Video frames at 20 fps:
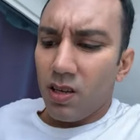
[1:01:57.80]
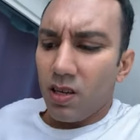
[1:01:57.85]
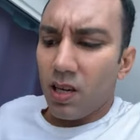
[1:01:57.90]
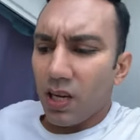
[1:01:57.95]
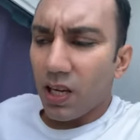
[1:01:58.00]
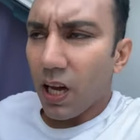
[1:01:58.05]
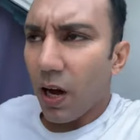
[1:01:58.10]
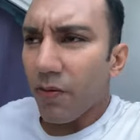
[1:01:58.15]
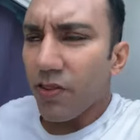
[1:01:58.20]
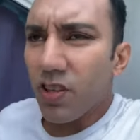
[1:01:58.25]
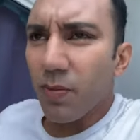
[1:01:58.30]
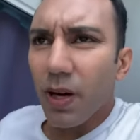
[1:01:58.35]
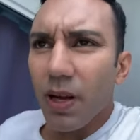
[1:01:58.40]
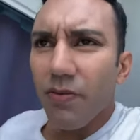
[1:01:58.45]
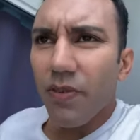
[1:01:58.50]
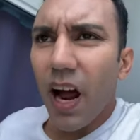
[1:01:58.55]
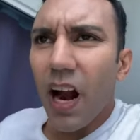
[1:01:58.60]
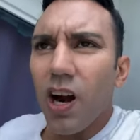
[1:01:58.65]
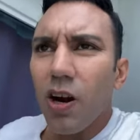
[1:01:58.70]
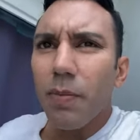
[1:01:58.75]
a comfortable
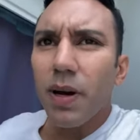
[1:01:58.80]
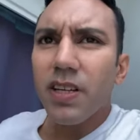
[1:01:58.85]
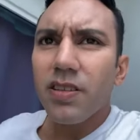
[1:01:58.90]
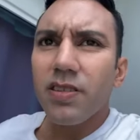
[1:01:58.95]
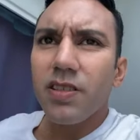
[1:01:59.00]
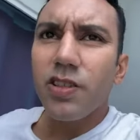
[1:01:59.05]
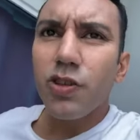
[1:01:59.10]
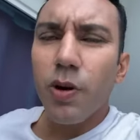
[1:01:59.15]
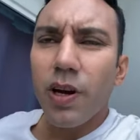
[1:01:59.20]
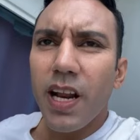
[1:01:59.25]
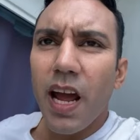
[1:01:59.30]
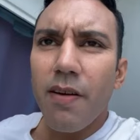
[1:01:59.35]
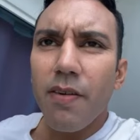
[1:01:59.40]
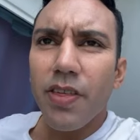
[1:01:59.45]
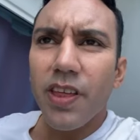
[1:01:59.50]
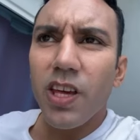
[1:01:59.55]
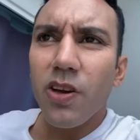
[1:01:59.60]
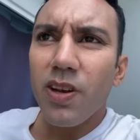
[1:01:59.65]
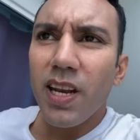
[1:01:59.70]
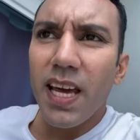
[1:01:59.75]
environment, you had
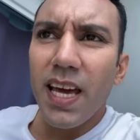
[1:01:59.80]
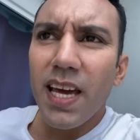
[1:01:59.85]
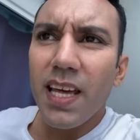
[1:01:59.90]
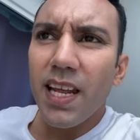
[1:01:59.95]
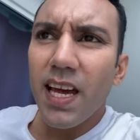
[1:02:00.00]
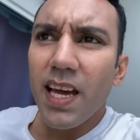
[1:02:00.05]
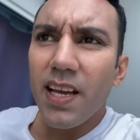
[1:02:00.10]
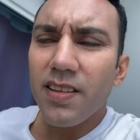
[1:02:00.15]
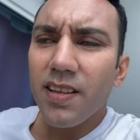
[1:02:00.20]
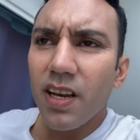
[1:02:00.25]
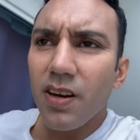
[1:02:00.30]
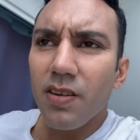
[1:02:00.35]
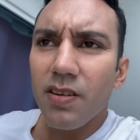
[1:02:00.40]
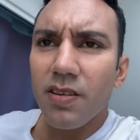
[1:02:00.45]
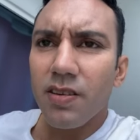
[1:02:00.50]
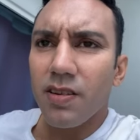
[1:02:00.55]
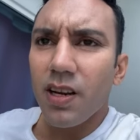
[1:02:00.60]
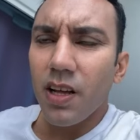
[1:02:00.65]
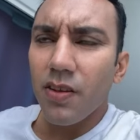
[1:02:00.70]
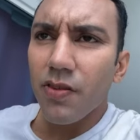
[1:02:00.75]
everything you needed, and
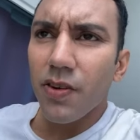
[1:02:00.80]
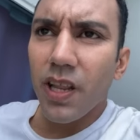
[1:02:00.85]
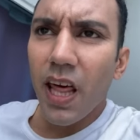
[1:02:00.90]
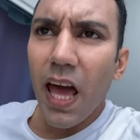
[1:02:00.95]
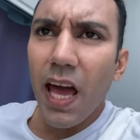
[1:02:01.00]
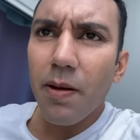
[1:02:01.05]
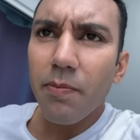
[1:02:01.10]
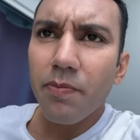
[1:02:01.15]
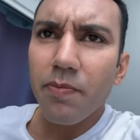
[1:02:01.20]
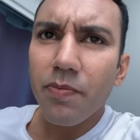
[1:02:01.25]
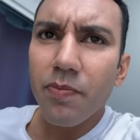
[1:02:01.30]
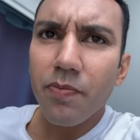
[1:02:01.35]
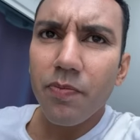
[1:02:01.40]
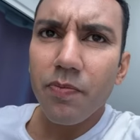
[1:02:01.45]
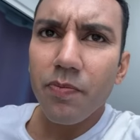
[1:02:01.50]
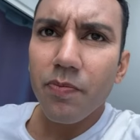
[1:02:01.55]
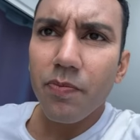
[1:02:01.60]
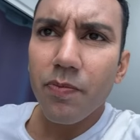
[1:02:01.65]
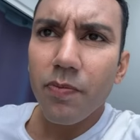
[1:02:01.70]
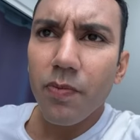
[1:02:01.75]
as for them,
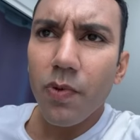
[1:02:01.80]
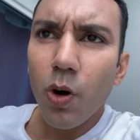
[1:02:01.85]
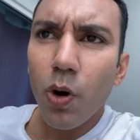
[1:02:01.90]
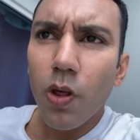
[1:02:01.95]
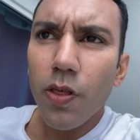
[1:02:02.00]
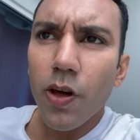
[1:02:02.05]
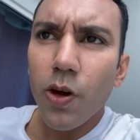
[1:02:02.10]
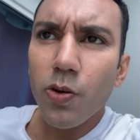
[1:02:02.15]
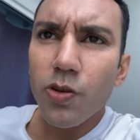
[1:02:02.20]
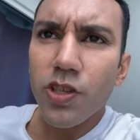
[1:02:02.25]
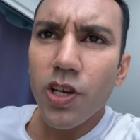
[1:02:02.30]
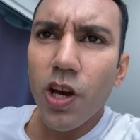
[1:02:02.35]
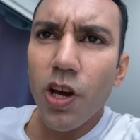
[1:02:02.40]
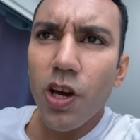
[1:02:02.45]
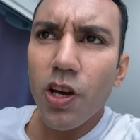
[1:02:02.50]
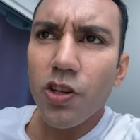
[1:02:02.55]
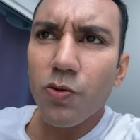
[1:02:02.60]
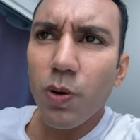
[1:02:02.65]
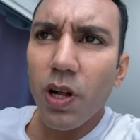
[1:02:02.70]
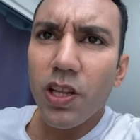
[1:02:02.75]
all of those
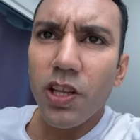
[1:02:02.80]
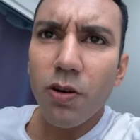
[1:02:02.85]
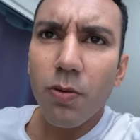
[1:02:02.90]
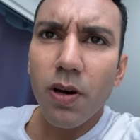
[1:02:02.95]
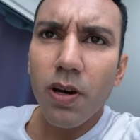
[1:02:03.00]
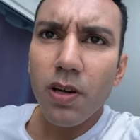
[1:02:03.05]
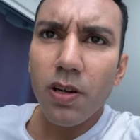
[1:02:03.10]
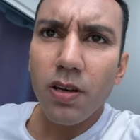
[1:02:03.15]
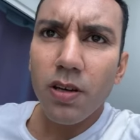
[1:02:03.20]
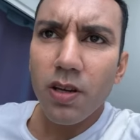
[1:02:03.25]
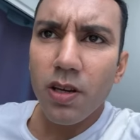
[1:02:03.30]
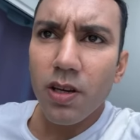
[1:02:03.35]
years while you were